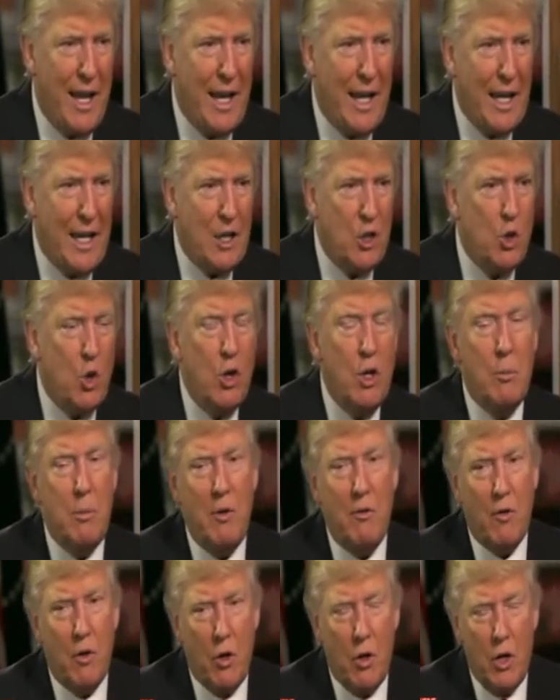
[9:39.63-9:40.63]
It's going to be
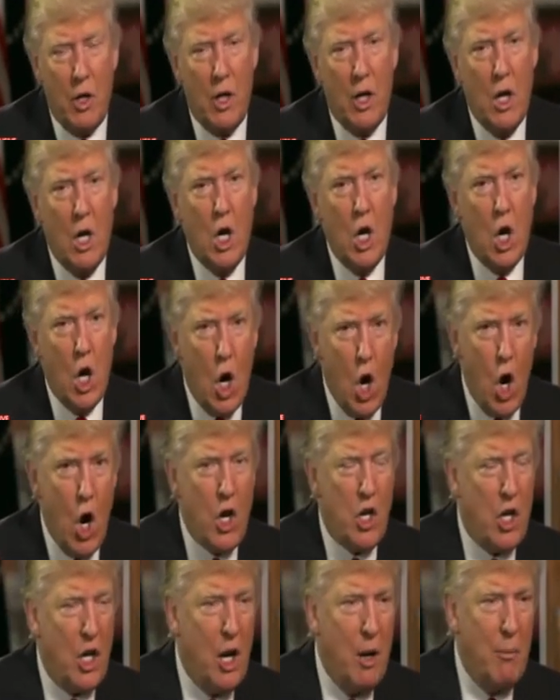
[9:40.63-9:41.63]
very hard to
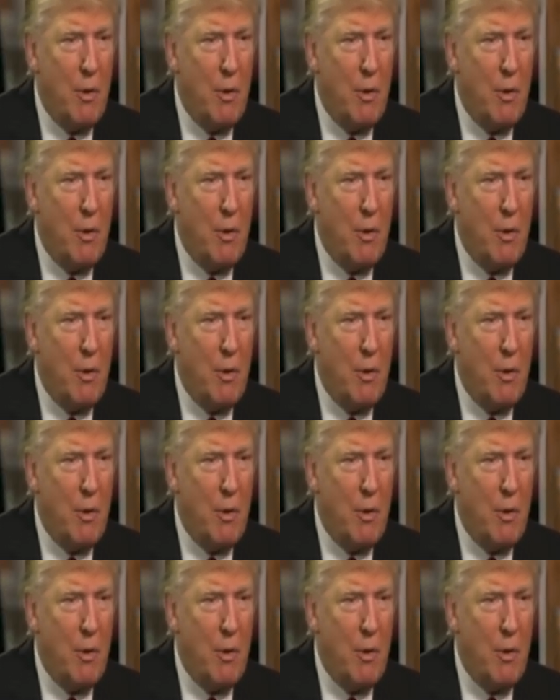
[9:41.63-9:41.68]
come in.